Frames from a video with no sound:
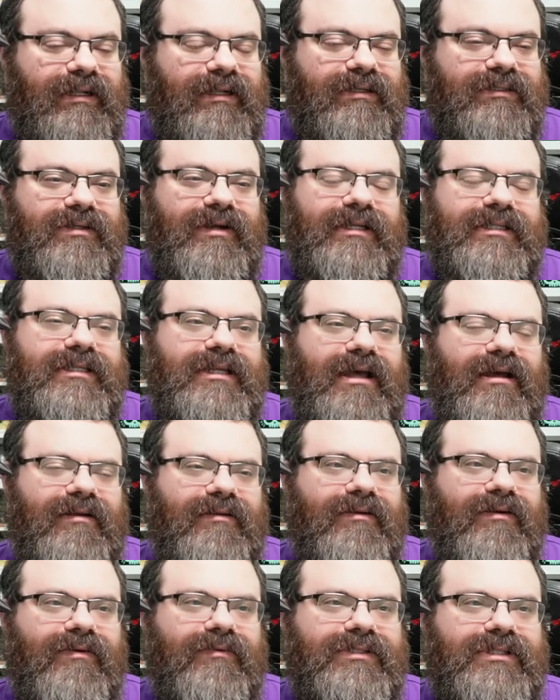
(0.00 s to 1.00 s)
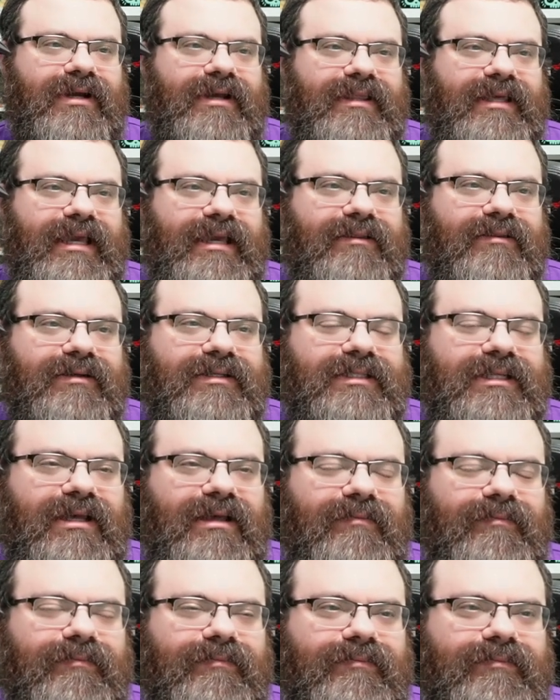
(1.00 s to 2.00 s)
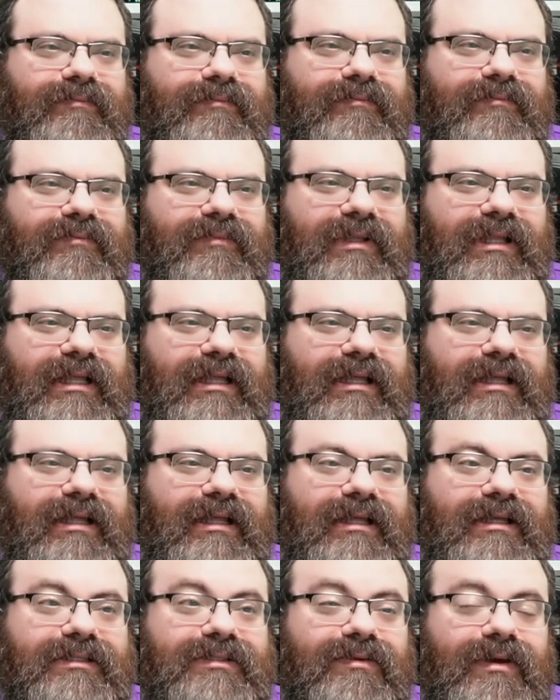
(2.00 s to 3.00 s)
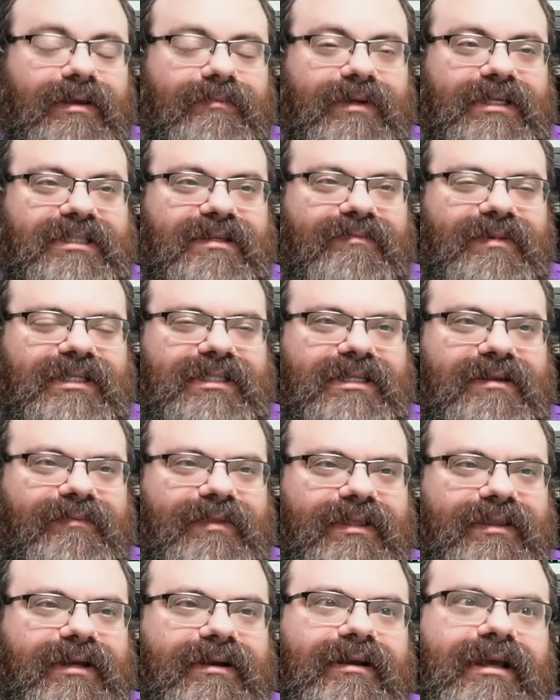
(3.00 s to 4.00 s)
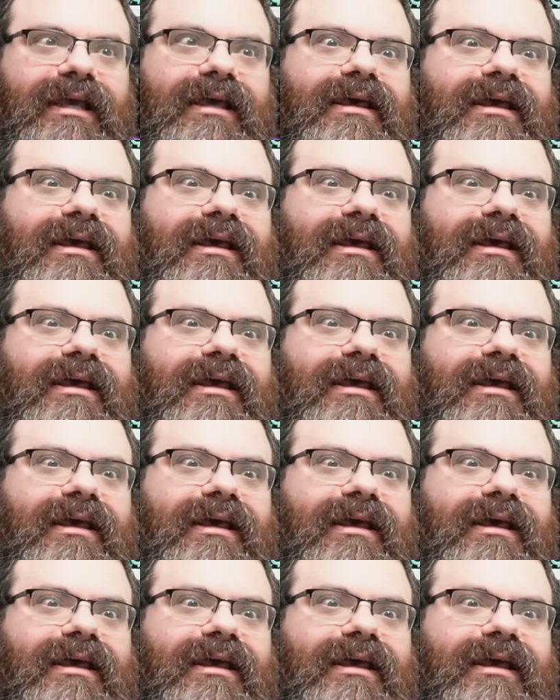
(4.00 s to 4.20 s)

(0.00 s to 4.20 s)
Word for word: Sorry, it's not. Oh, sorry, the 8 looks up. Uh, so I must have missed something there.